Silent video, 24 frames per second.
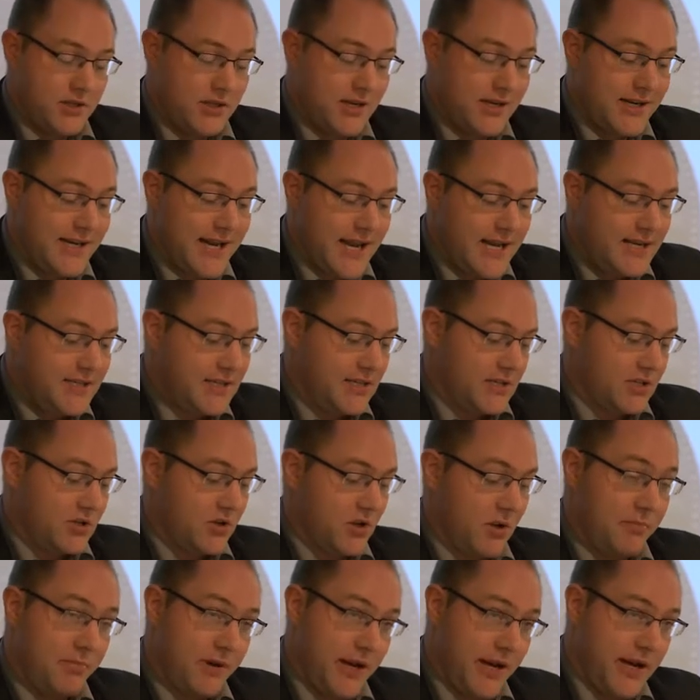The latest
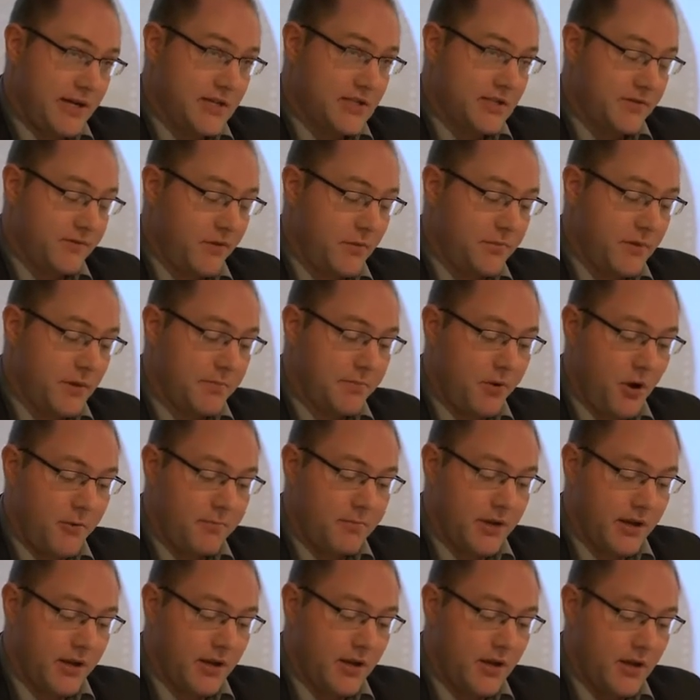complaints from the
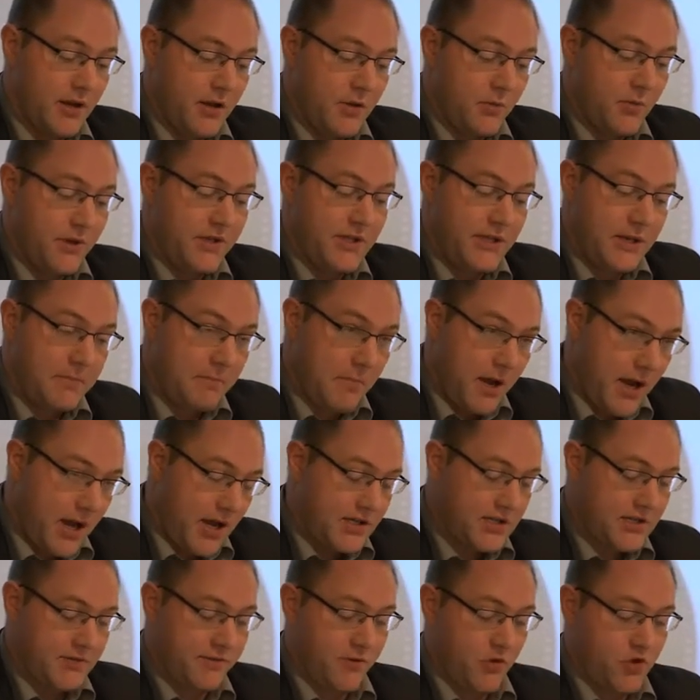public with
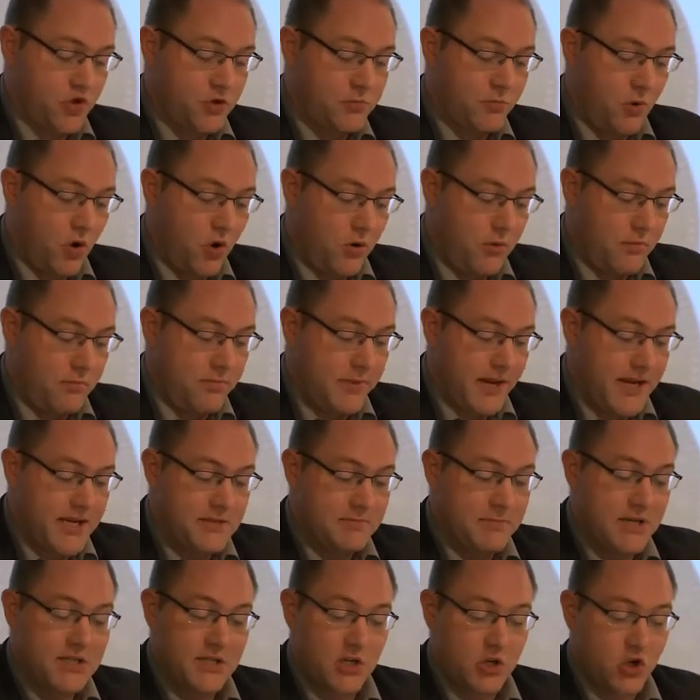demands for small
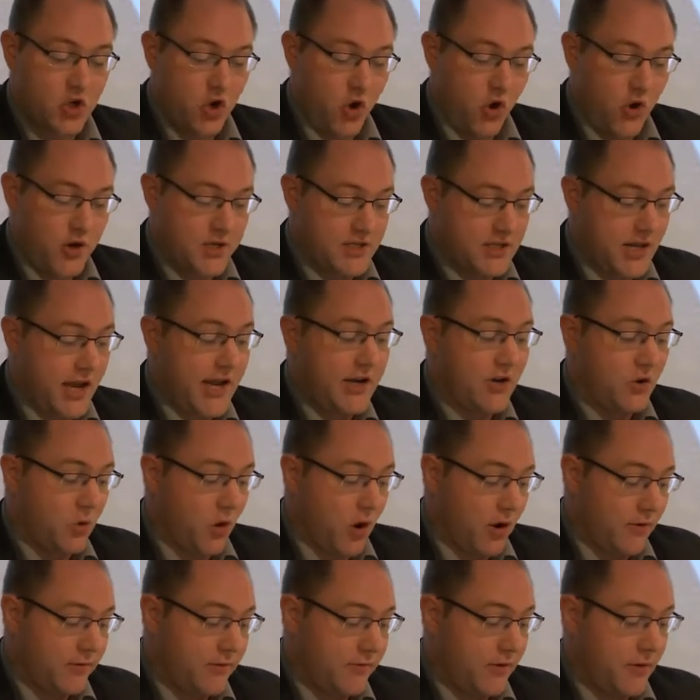base metal coins I know
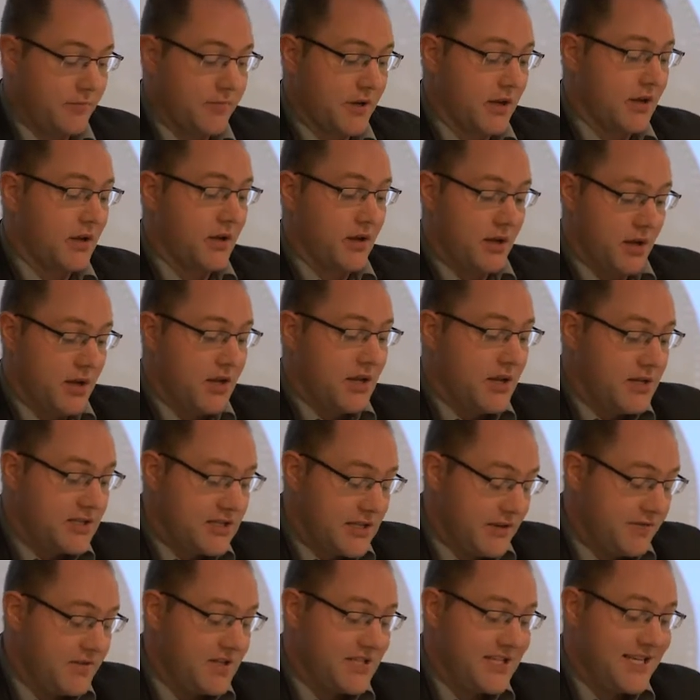of from the
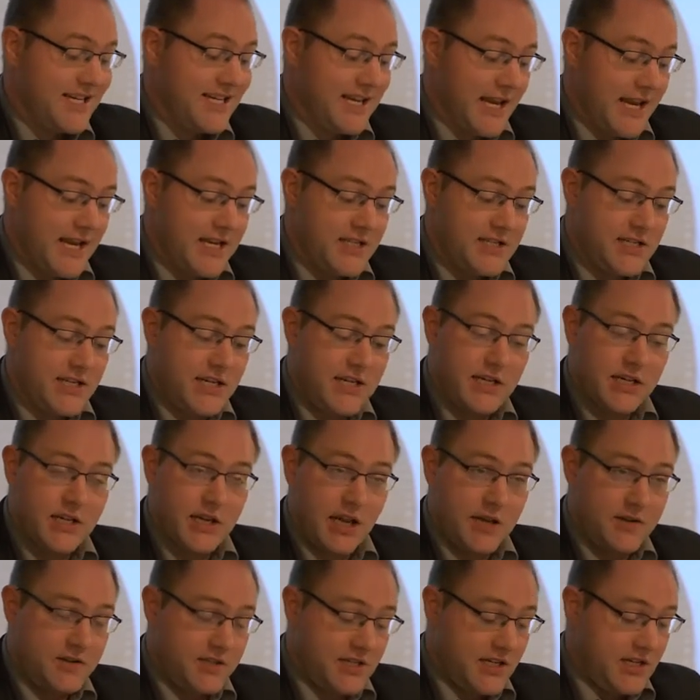17th, 18th and
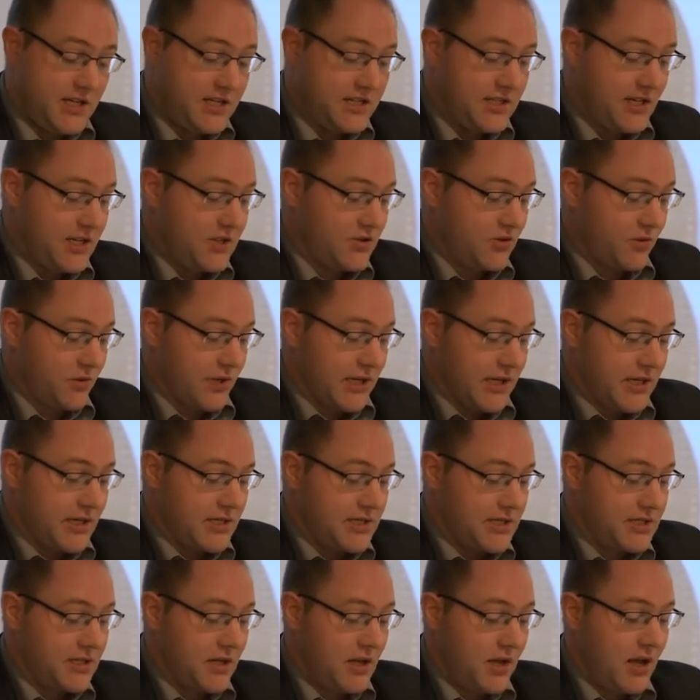19th
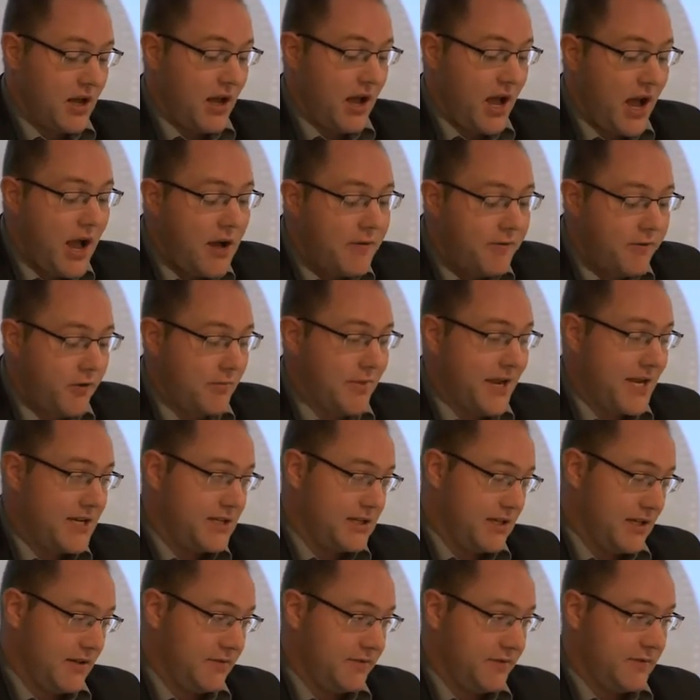centuries are from
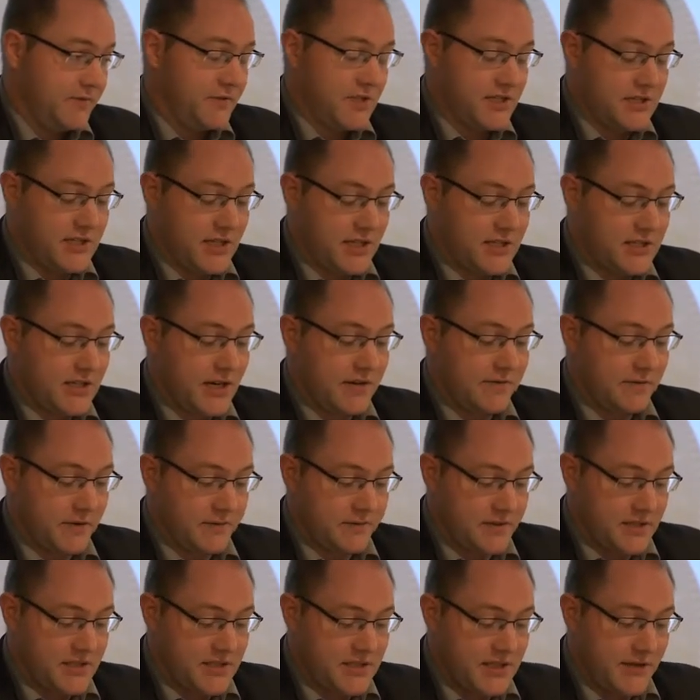1856 and
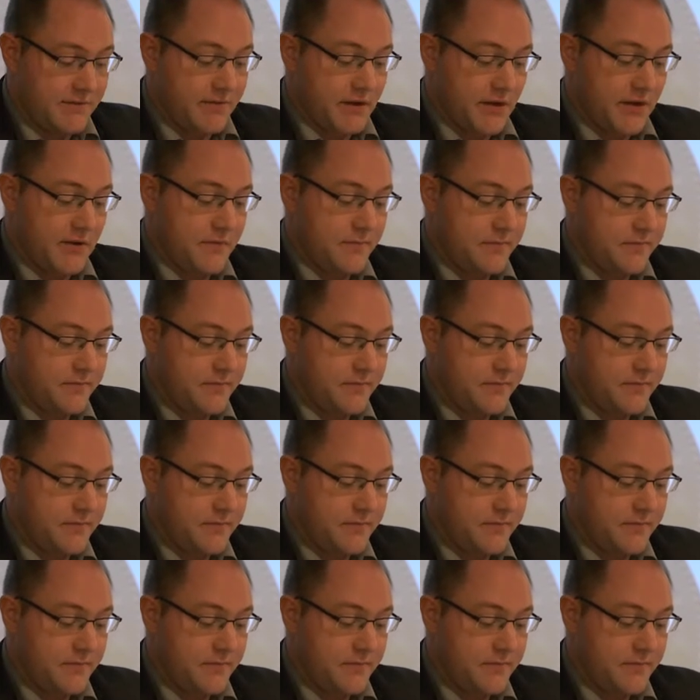57.